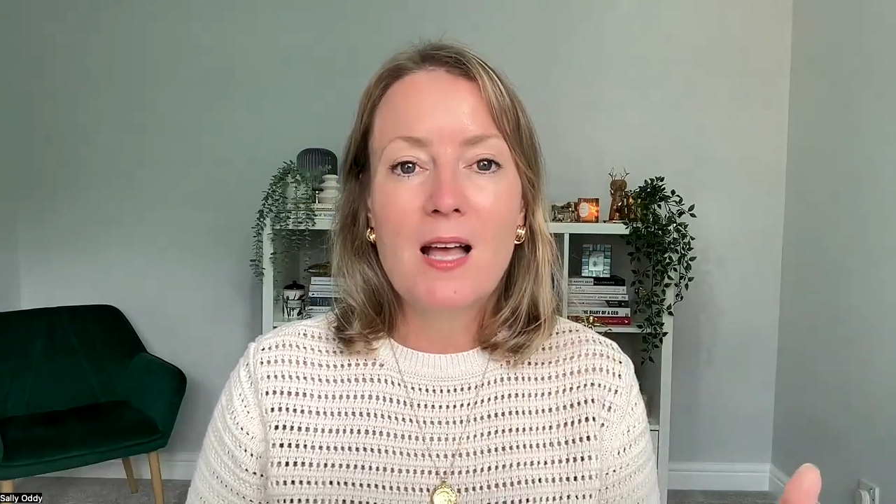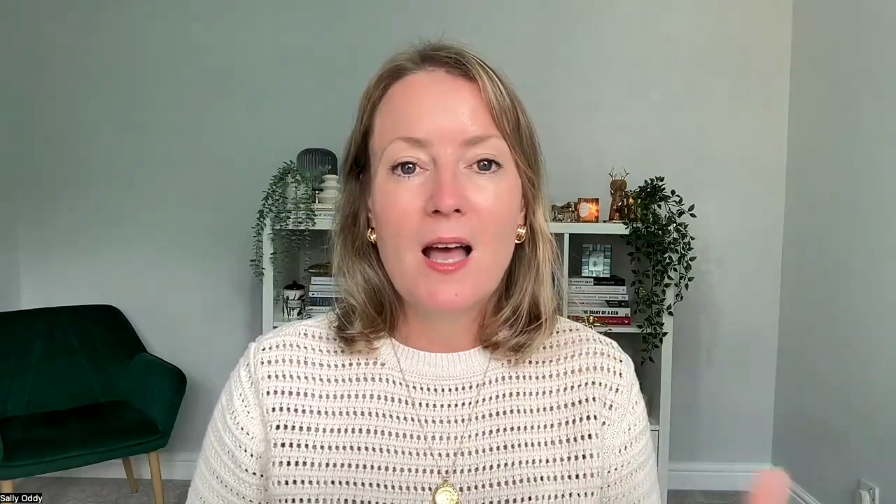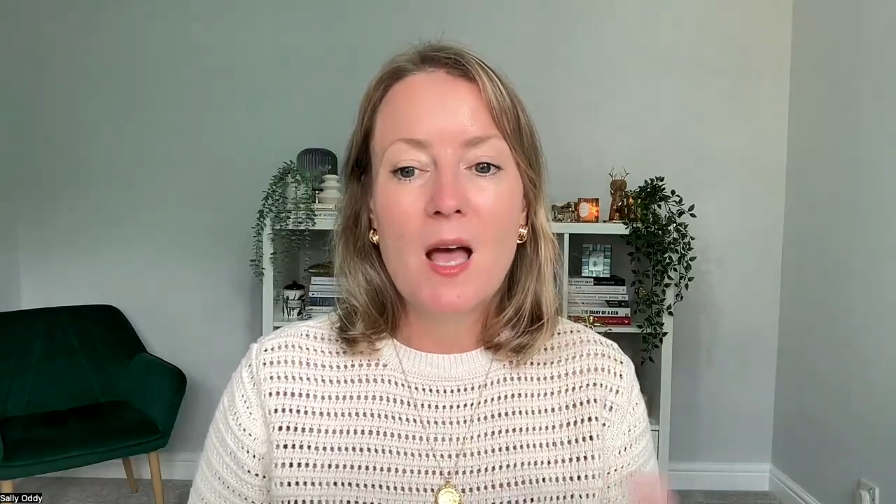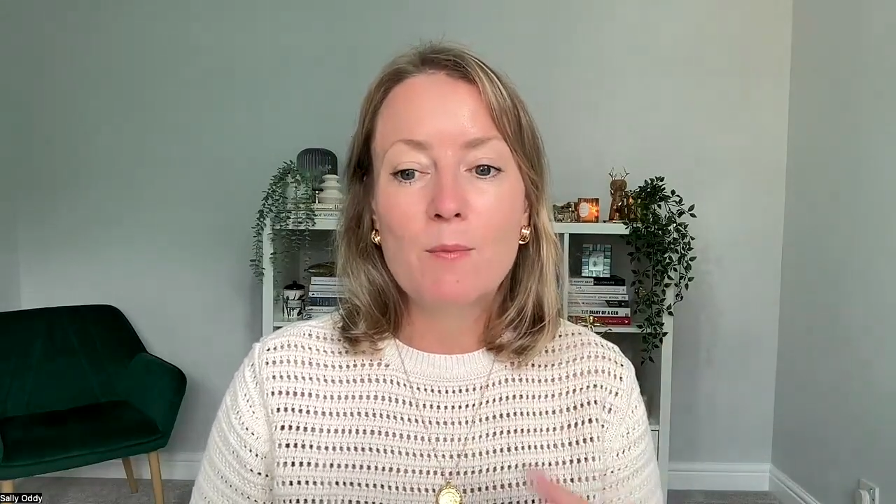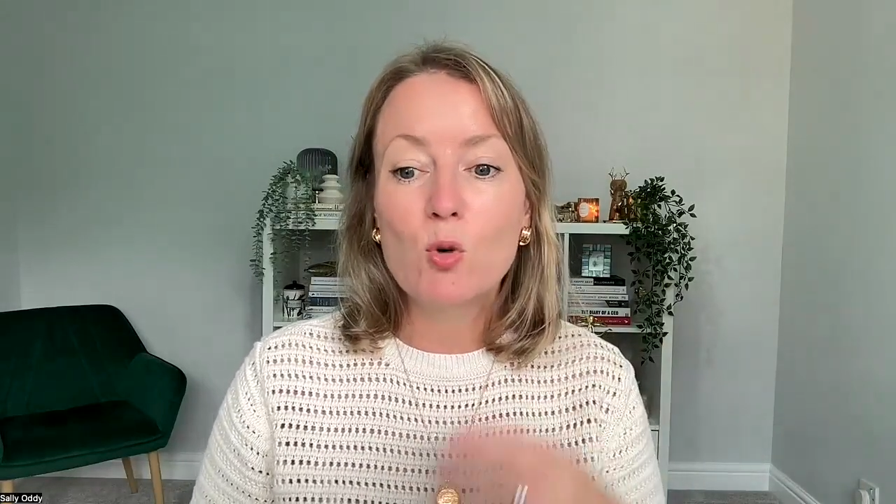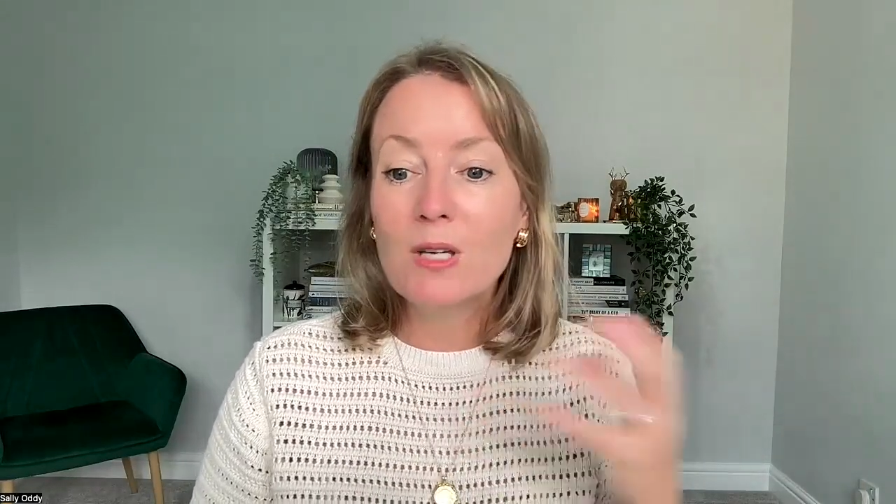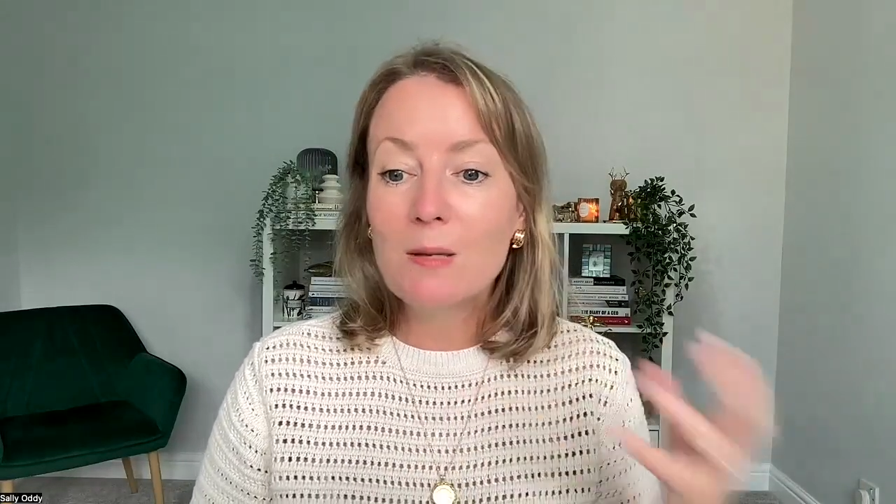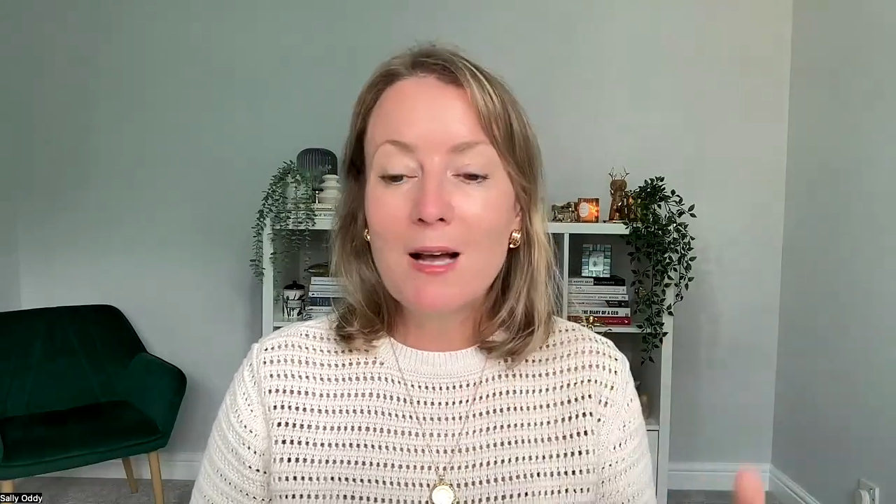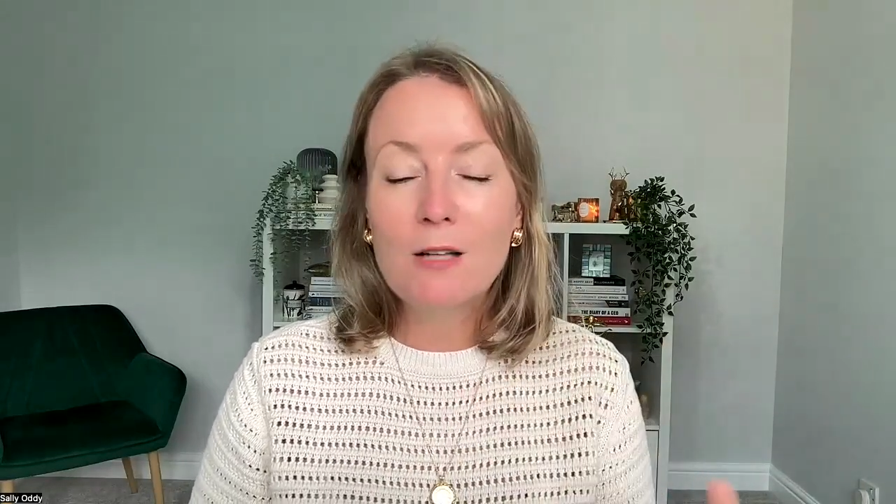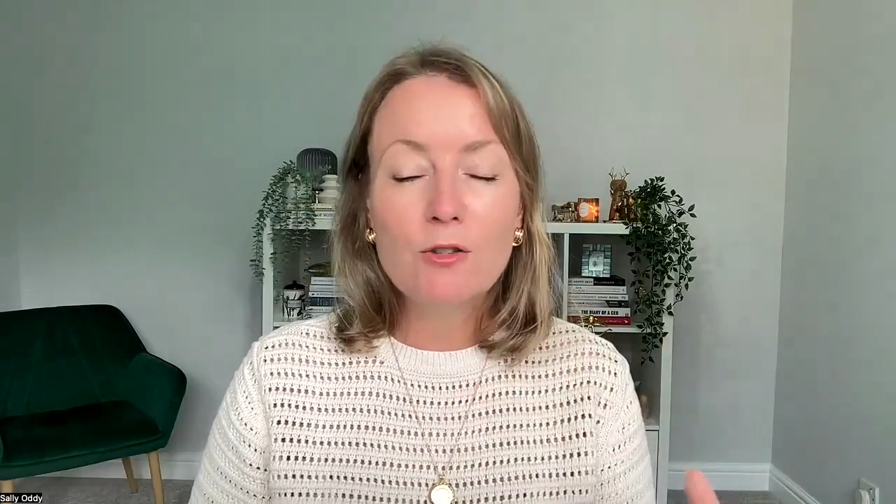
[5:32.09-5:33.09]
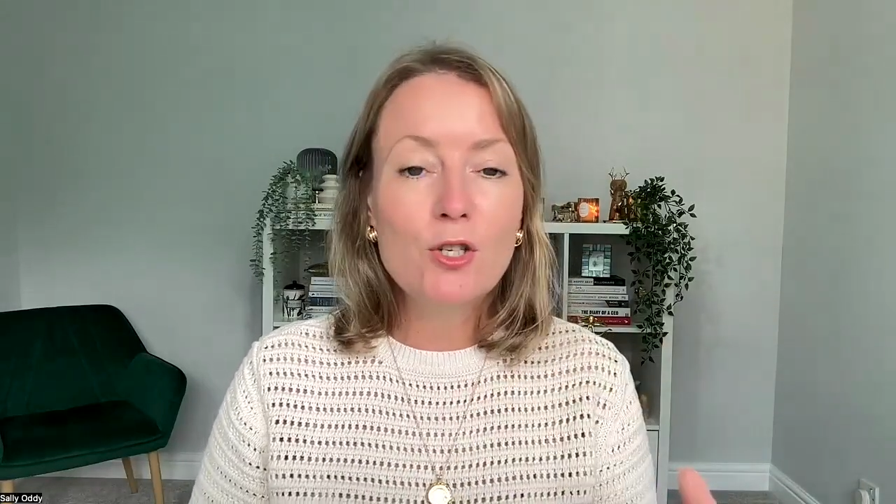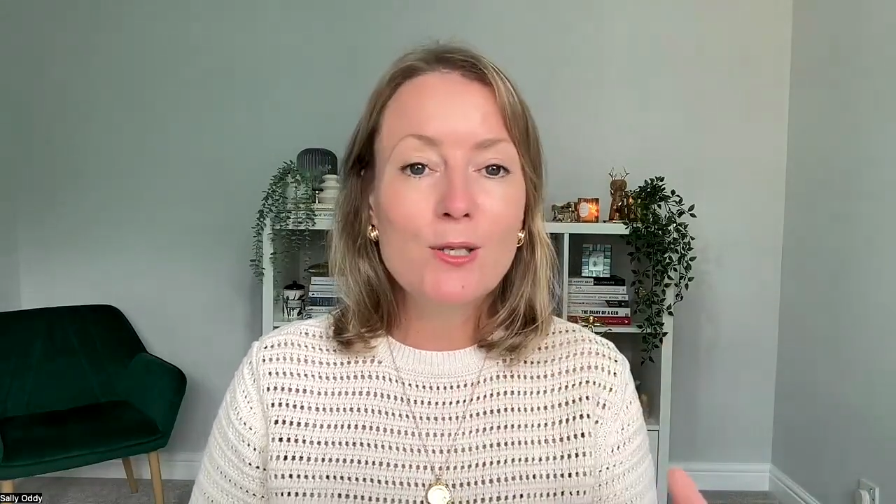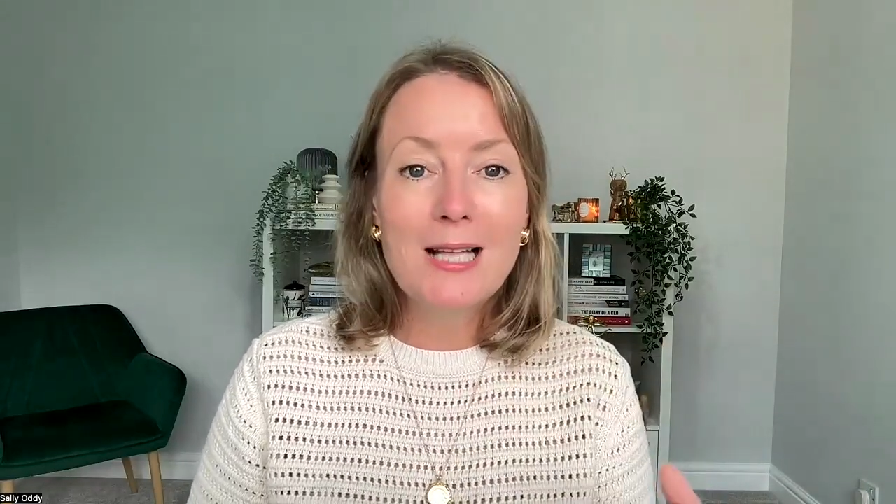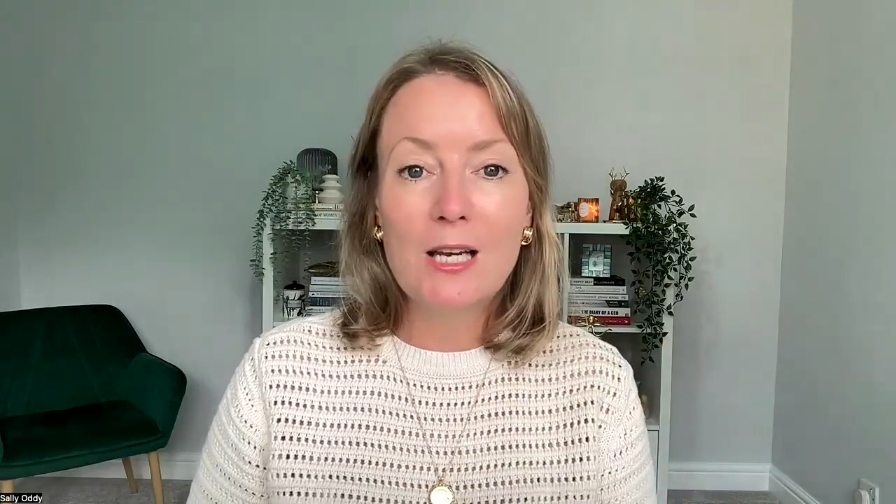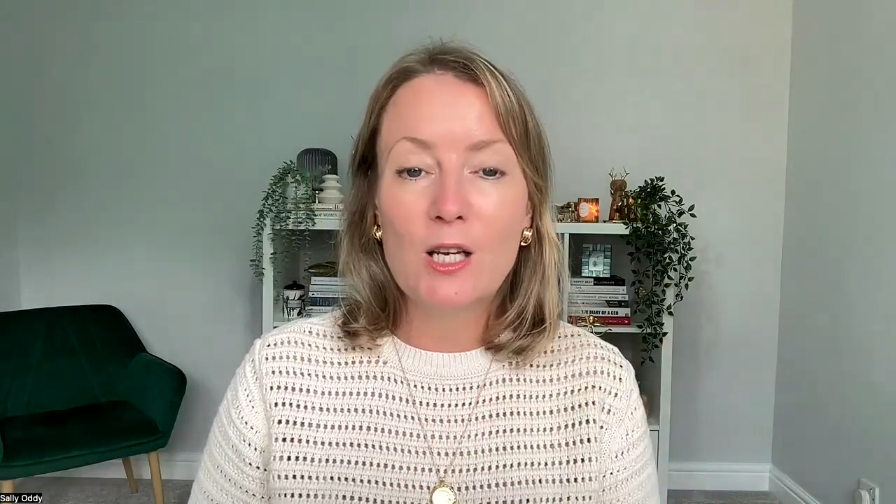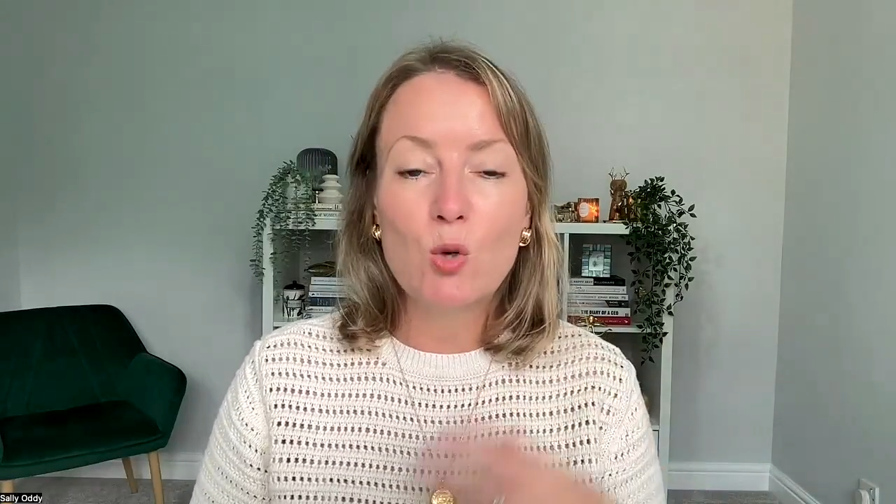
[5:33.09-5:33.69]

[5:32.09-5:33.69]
newsletter,